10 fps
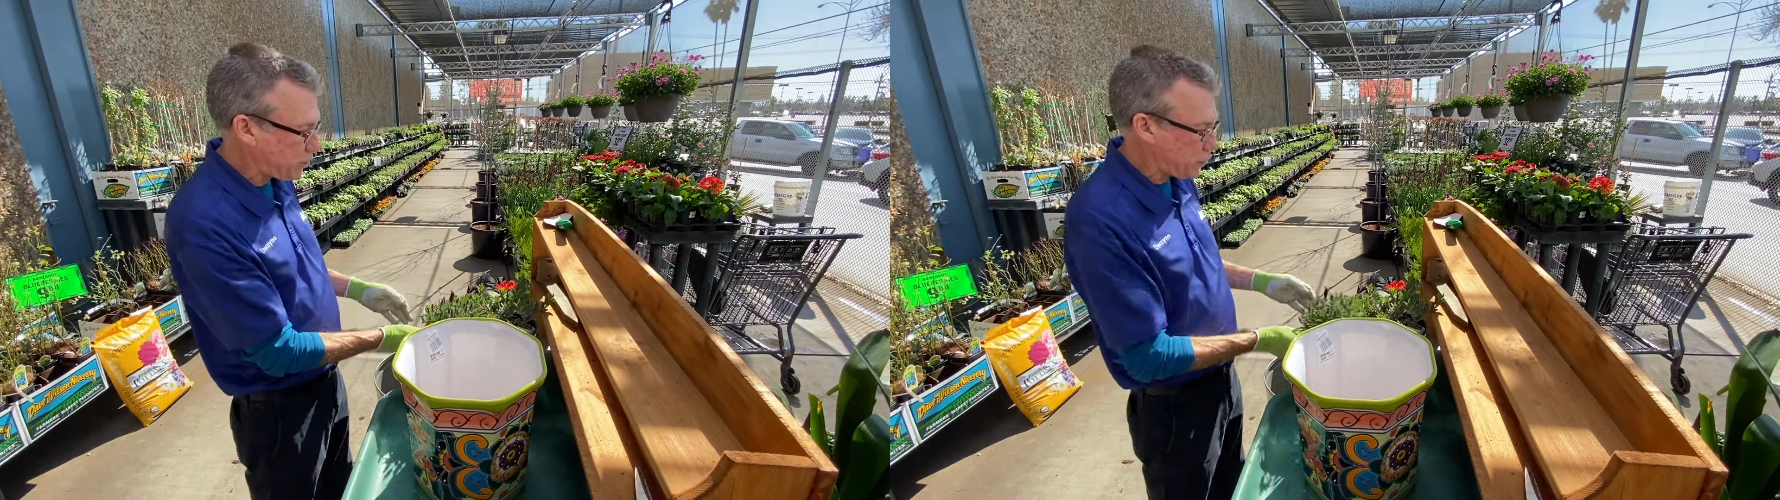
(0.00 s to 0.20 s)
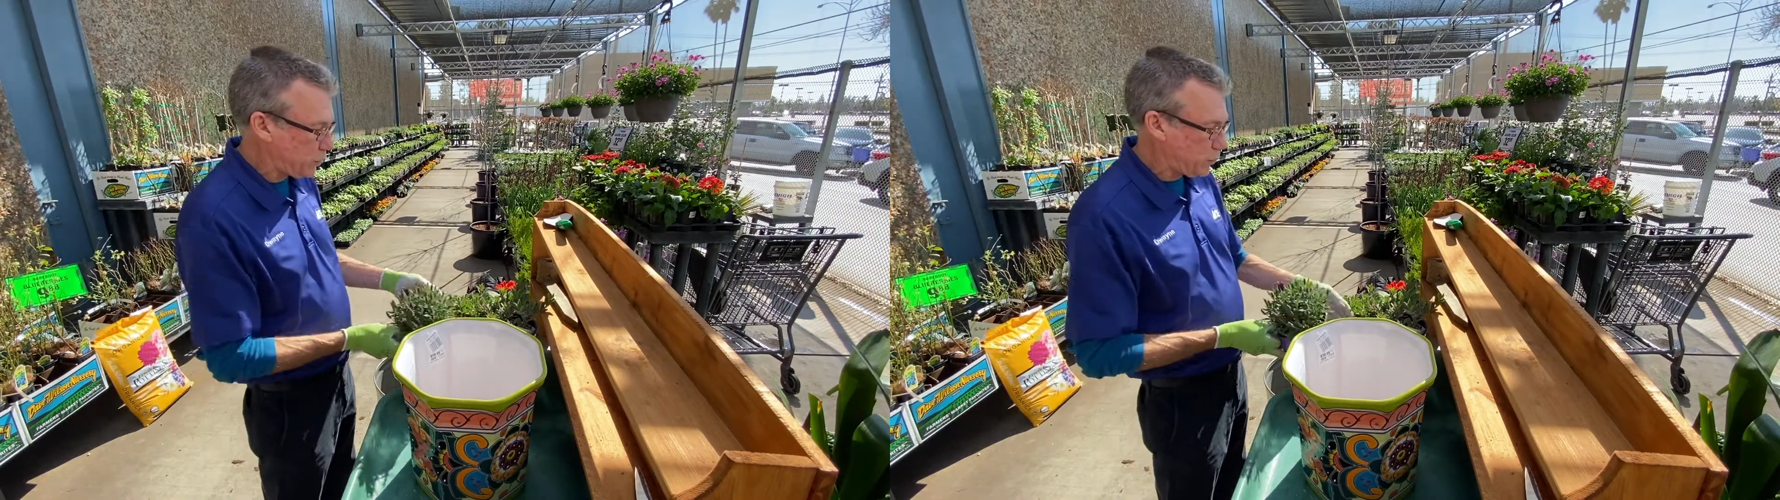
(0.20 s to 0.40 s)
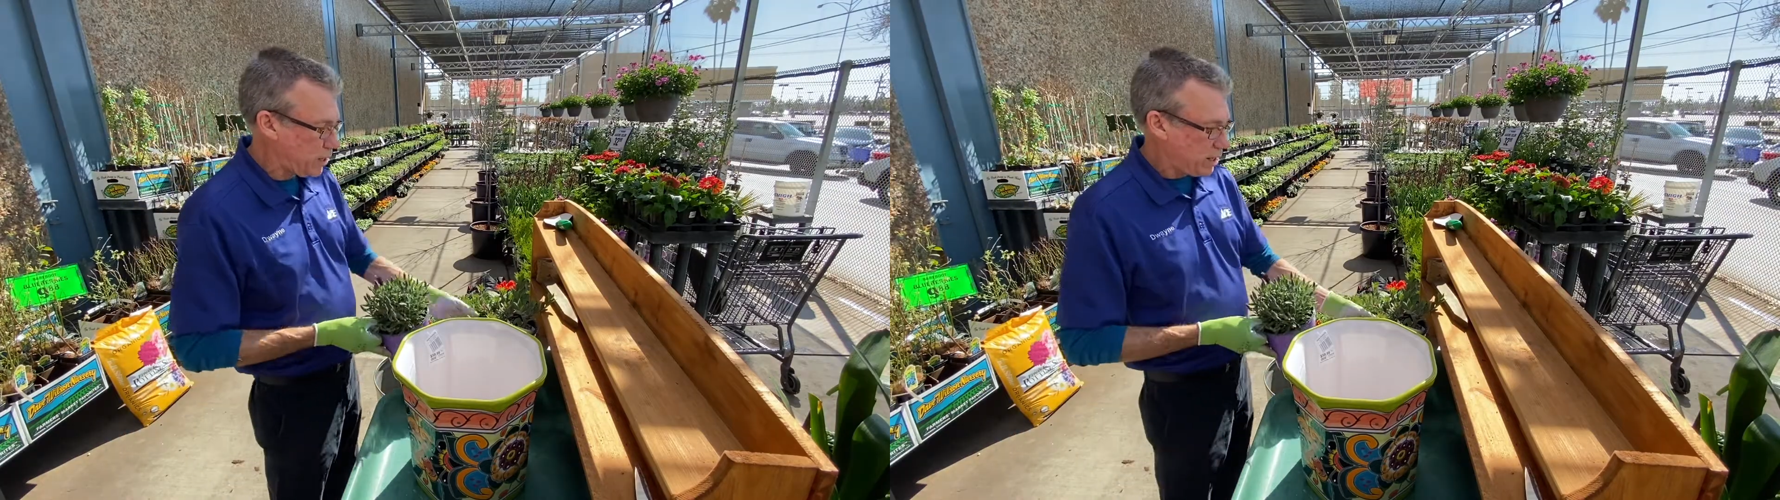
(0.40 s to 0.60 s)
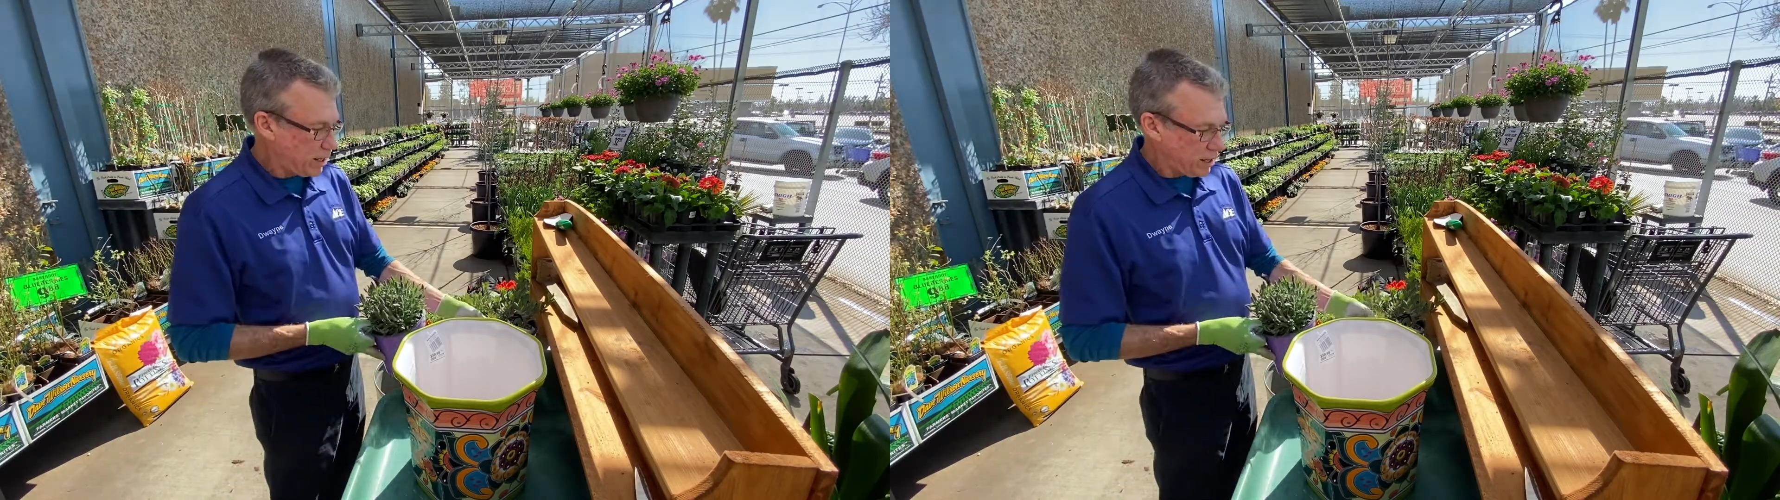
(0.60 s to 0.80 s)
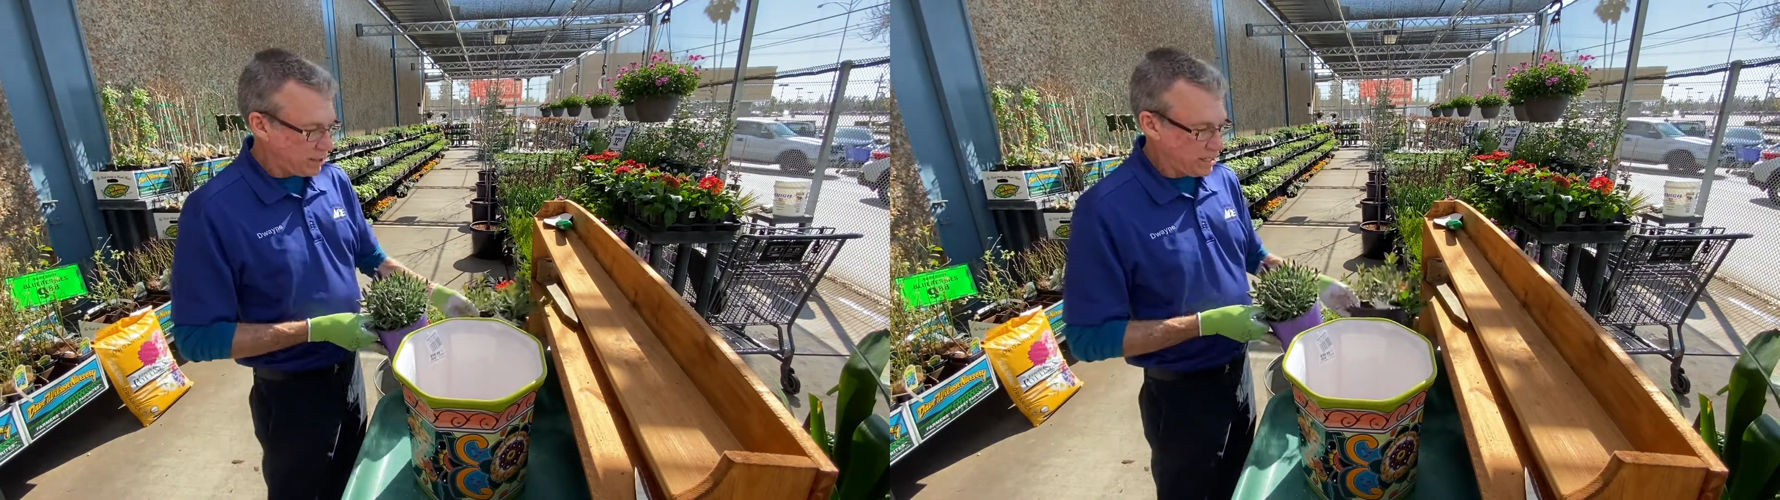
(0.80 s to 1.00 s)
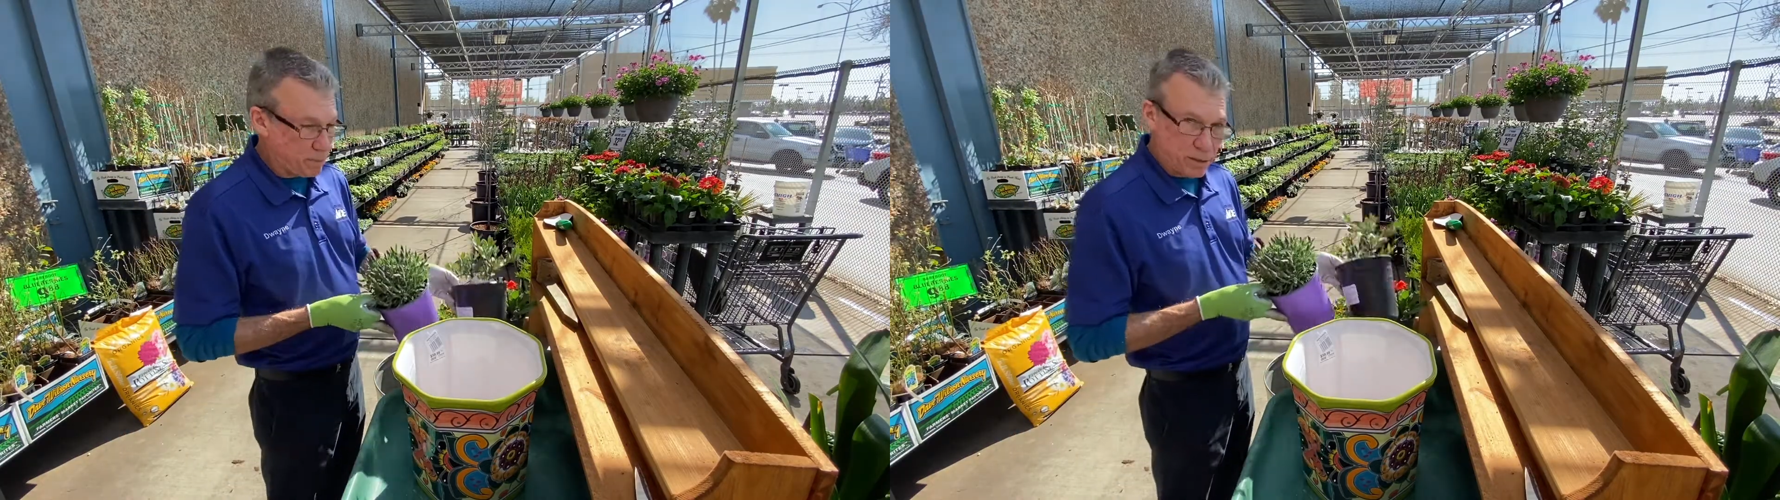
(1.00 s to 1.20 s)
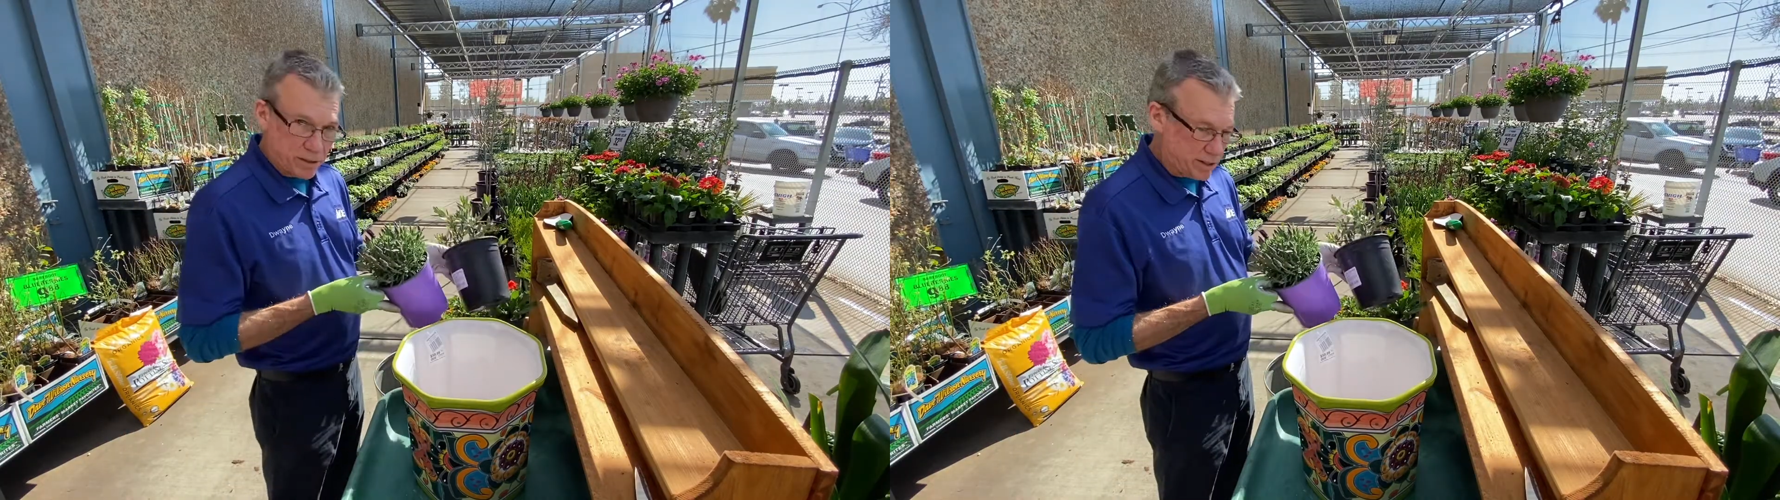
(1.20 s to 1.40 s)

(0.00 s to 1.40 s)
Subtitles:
2 deepest